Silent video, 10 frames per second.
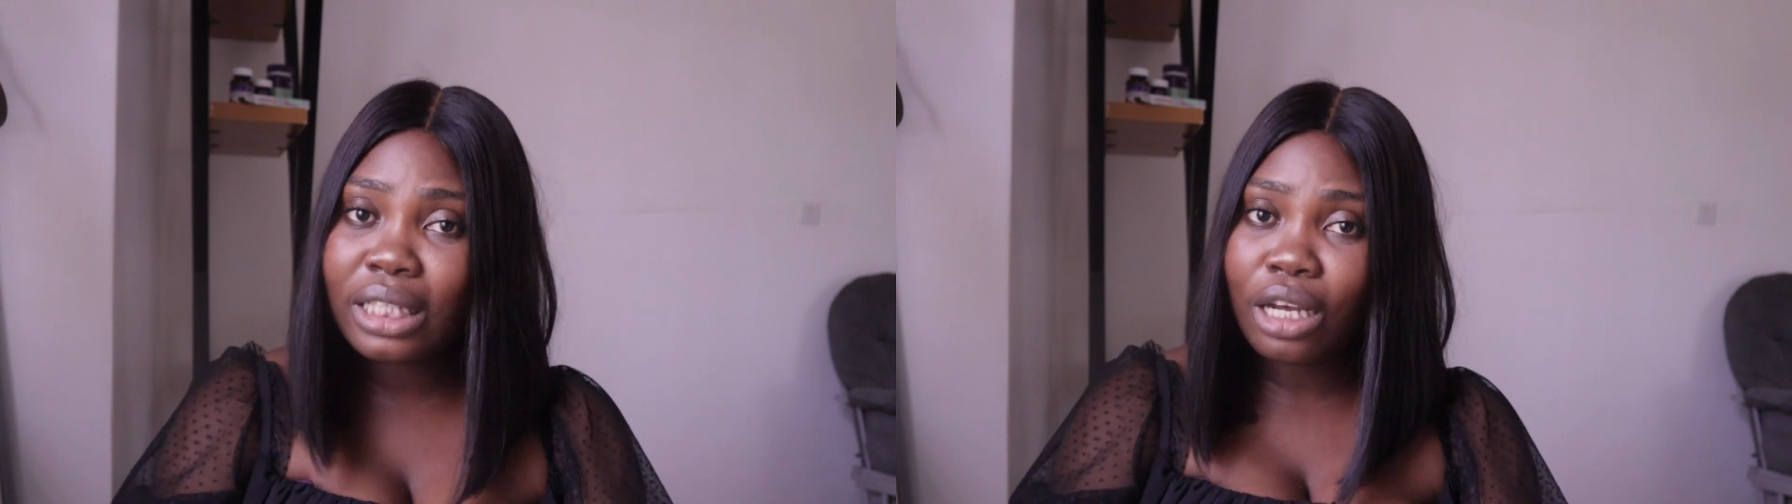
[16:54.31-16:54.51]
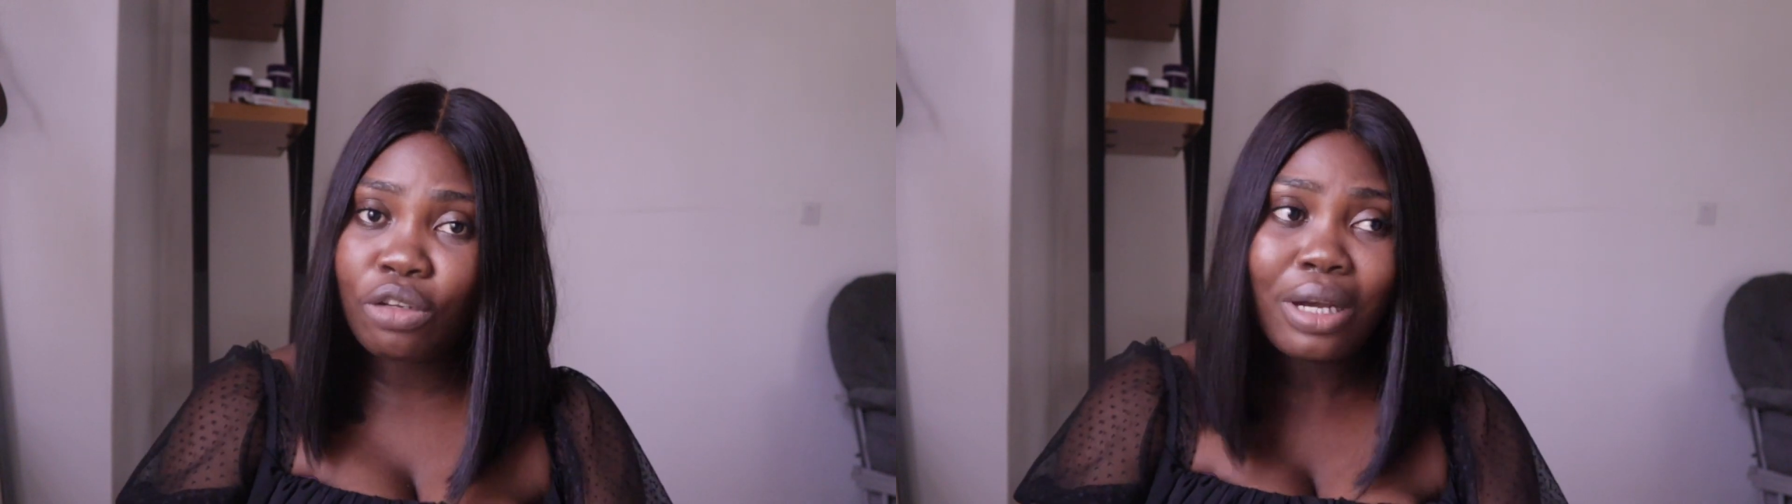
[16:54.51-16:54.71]

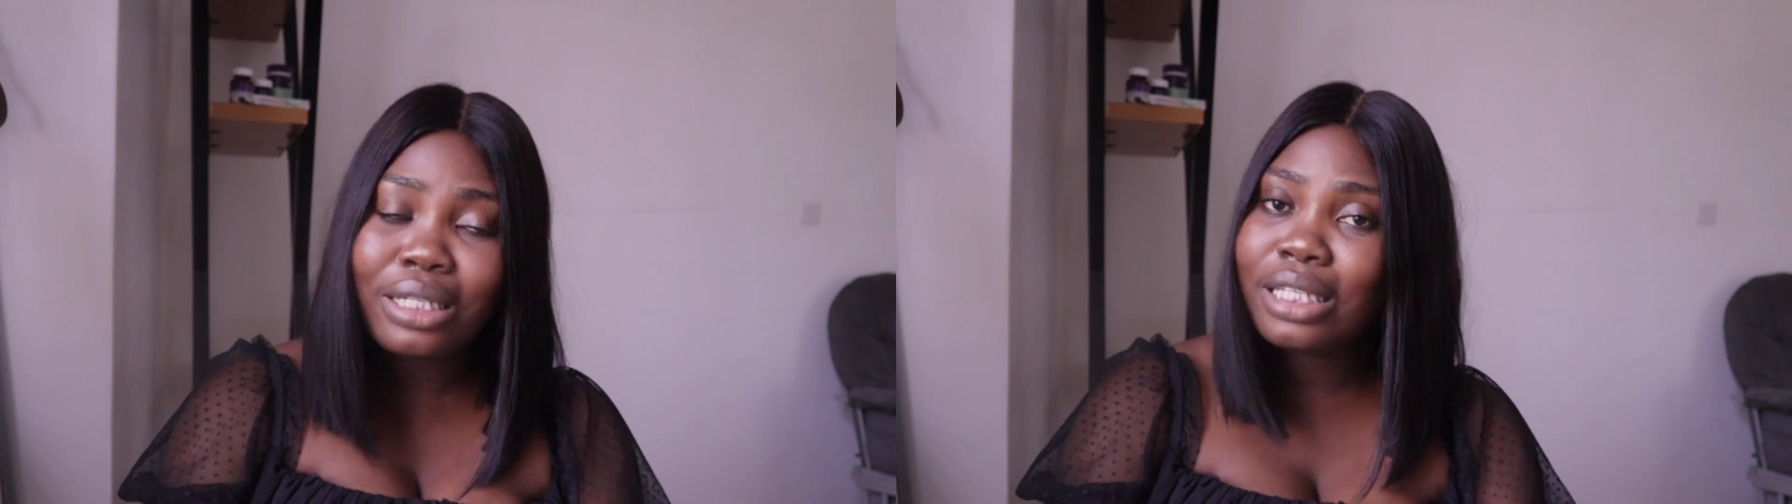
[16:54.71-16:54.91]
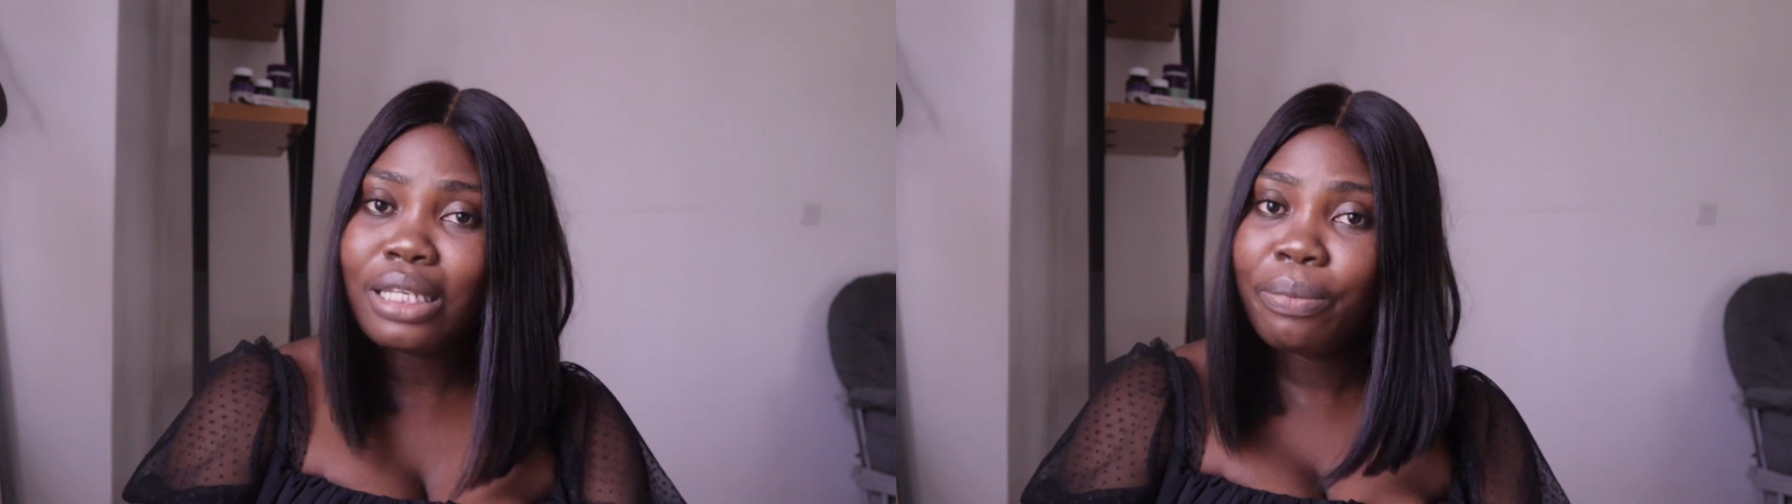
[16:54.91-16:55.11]
now? You are
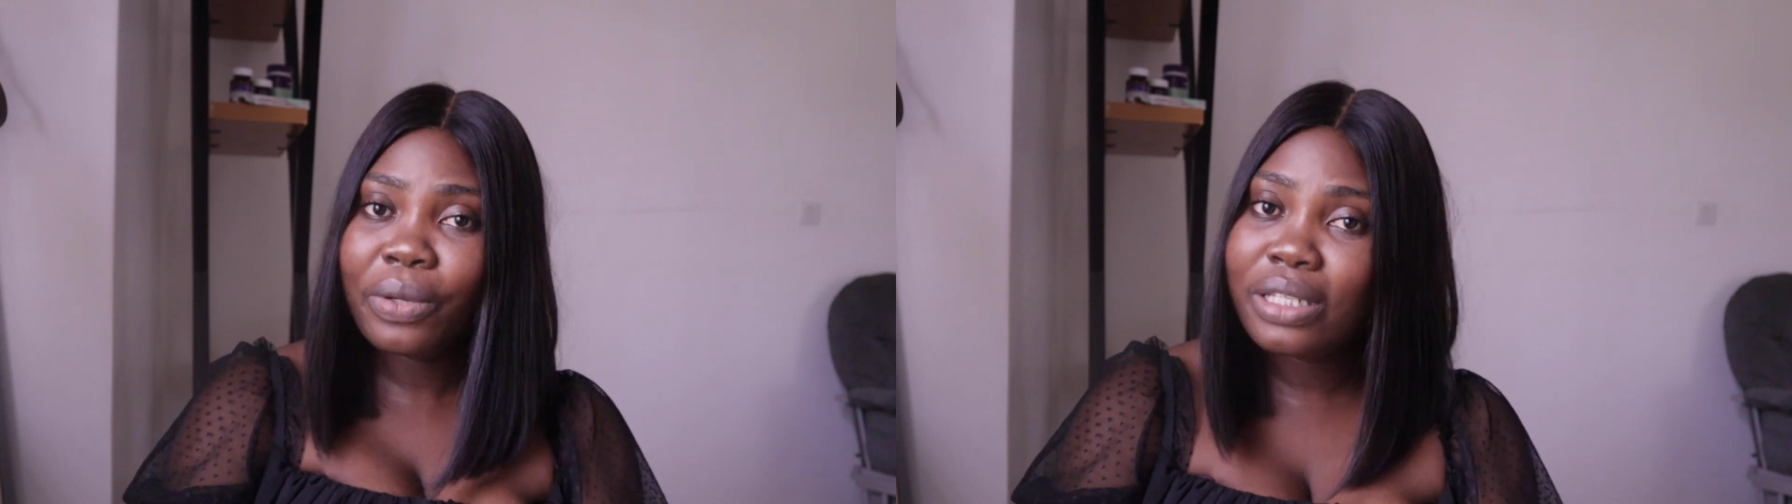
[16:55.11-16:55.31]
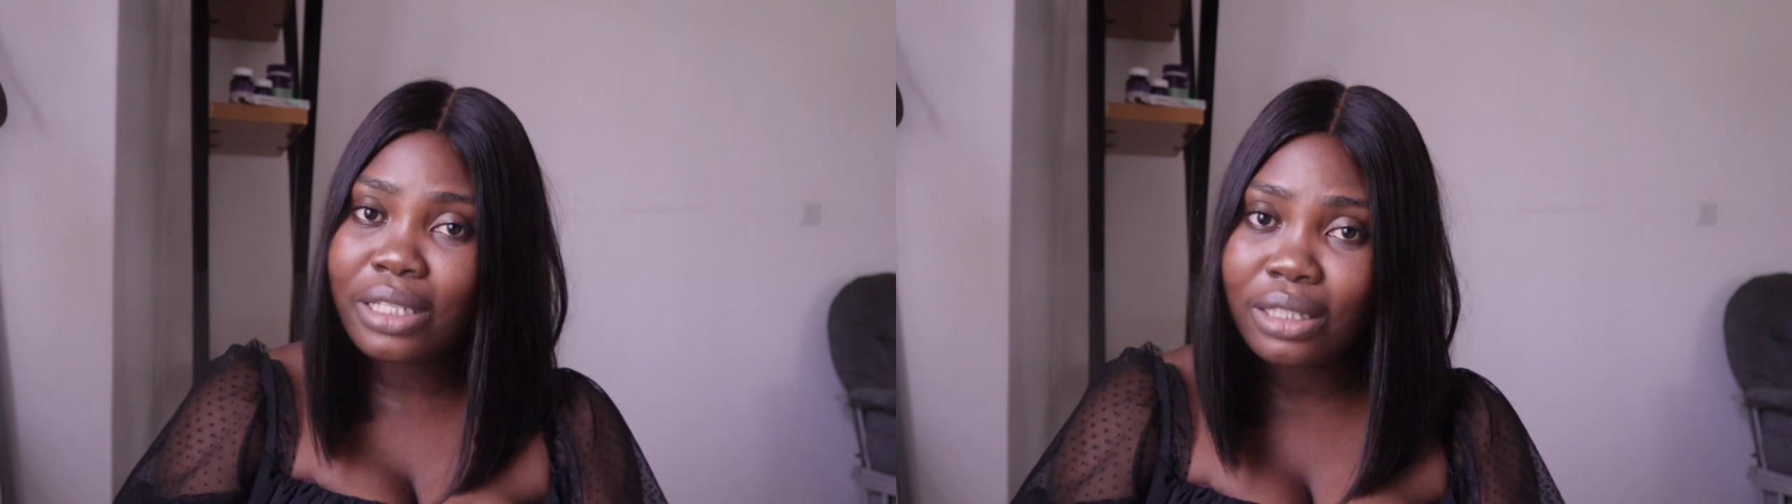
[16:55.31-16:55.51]
the same
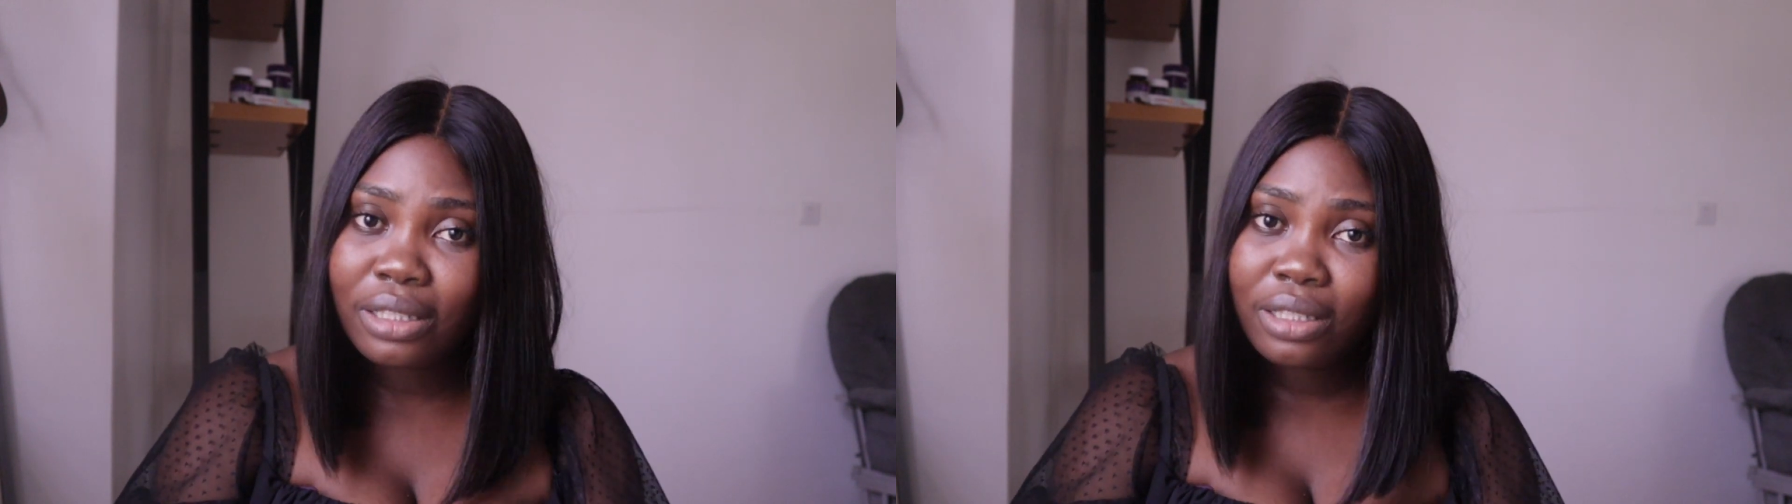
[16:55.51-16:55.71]
person.